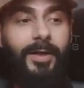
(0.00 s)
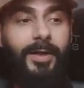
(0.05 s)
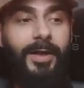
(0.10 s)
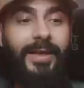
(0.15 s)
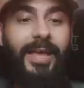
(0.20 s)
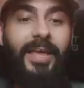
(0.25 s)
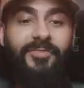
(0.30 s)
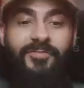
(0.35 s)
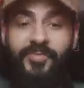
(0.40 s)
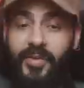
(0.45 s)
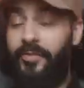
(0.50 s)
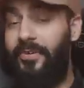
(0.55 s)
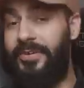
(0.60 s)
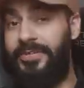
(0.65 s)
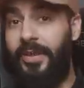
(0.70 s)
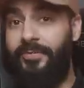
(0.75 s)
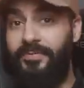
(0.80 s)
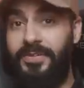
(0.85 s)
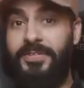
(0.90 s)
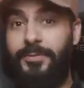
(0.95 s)
Again,
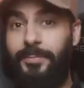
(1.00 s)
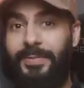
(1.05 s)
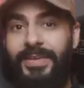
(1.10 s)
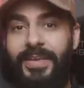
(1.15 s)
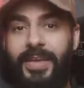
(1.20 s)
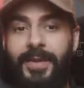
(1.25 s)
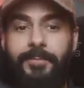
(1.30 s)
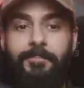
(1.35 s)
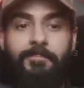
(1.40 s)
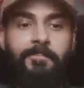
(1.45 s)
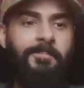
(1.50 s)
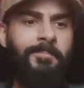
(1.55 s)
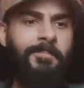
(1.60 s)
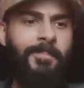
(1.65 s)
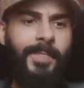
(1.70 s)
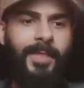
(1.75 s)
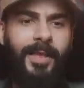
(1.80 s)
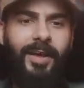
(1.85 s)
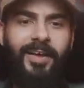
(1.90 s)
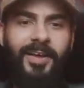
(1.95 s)
figuratively speaking,
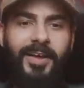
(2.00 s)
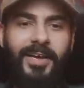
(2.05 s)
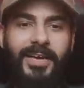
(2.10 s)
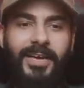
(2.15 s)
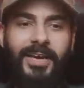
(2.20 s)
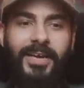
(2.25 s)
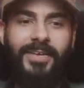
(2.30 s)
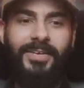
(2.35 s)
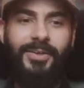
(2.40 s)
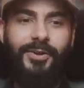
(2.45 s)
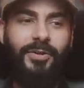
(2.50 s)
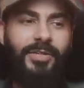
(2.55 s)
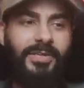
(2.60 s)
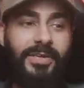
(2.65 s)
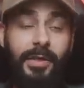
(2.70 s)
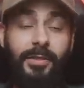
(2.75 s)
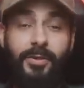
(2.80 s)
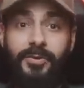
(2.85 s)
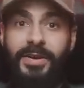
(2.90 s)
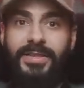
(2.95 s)
you know, it'll
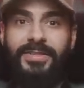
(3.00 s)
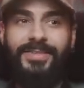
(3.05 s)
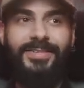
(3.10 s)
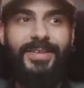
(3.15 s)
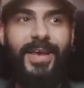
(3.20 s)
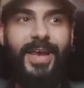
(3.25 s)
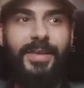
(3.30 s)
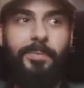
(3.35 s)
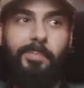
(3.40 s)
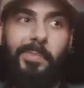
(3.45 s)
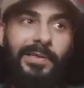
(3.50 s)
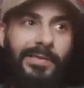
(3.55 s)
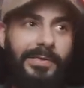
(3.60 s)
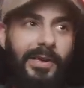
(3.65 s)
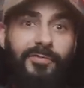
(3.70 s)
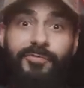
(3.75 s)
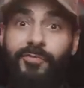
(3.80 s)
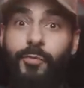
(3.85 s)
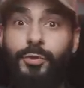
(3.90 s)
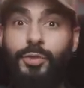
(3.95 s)
kill her inside. But
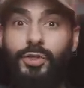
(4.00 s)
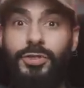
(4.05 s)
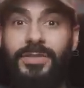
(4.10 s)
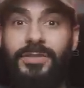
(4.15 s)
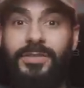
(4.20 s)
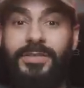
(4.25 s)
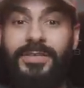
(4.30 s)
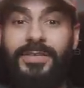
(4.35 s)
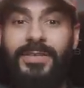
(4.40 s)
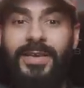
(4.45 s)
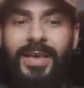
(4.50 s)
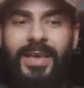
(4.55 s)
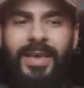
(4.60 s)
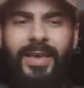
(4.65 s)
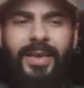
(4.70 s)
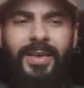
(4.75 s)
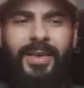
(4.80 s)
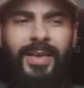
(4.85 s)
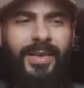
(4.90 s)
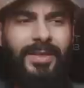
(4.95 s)
unfortunately,
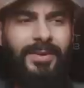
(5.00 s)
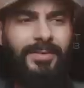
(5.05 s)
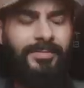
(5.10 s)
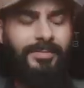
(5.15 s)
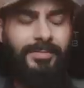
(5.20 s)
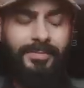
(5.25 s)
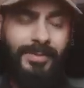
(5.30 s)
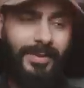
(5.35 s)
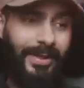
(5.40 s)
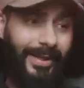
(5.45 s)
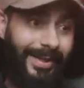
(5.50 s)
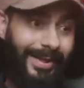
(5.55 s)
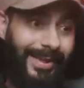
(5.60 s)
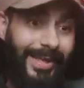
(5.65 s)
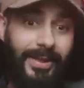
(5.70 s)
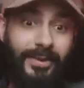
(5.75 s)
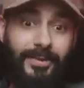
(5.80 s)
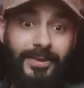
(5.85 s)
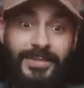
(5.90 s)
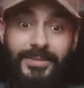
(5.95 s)
and
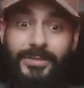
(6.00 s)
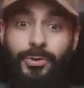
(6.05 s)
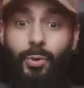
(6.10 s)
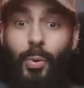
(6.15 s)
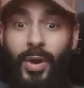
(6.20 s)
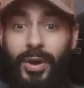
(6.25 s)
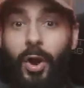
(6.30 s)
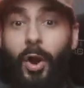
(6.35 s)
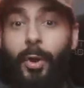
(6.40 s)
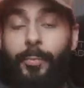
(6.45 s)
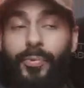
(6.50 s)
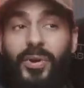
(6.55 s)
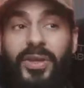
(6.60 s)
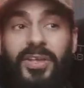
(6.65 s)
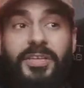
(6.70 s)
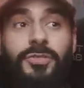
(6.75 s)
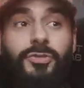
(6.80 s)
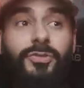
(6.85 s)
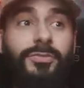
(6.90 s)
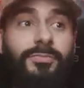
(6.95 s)
again, it's quite
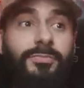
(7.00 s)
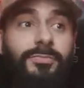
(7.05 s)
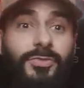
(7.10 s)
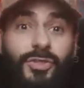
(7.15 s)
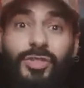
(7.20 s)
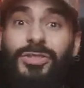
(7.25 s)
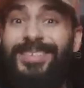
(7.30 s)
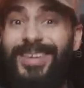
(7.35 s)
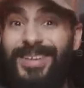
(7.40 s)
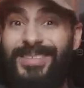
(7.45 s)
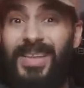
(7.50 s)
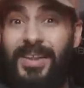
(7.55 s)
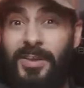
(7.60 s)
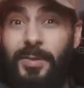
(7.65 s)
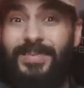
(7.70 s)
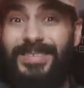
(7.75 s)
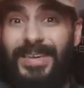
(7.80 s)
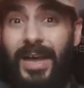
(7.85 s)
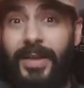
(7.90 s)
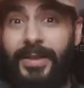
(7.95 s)
heartbreaking, she does end
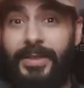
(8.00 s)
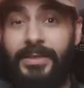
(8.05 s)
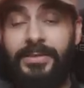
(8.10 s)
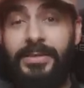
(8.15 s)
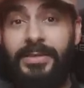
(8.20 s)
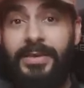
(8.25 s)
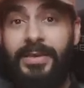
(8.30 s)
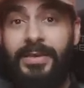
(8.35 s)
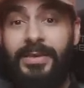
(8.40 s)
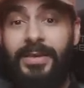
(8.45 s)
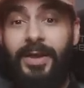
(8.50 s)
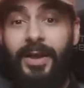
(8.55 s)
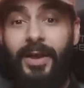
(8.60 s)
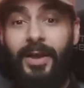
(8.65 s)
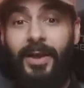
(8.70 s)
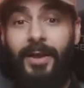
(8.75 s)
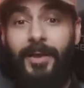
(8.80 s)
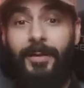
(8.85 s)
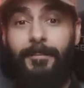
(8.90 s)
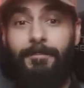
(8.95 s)
up dying
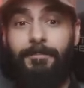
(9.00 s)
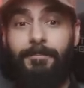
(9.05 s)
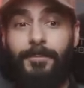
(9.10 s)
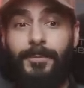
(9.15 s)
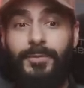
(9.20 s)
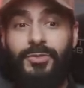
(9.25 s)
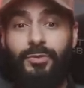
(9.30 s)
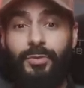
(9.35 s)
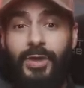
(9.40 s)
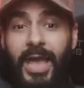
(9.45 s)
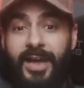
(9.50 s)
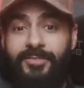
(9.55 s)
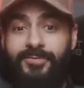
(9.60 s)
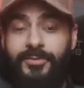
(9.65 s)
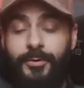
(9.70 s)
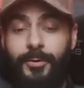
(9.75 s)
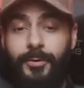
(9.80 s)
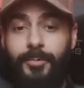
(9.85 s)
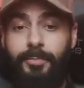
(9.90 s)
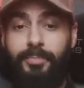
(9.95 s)
soon
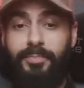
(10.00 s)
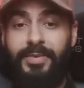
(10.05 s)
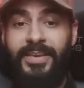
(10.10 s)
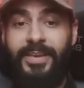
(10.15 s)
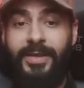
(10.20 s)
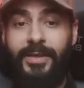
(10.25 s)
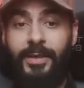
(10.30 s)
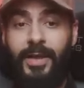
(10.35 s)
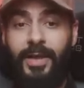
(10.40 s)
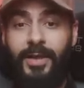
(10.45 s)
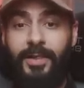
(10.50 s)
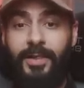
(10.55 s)
after meeting